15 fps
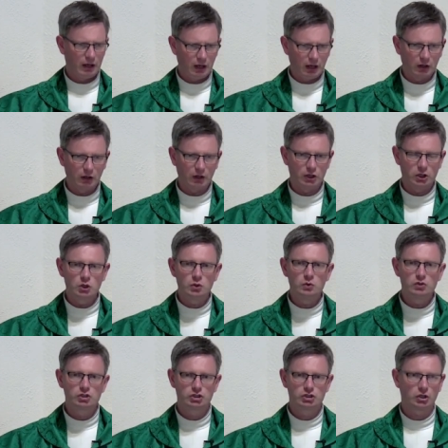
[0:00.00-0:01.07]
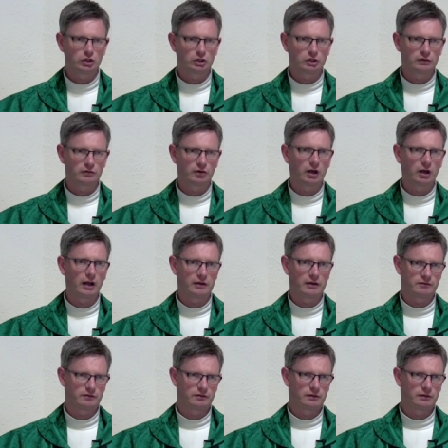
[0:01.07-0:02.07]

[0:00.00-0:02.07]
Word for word: a huge chunk of her life.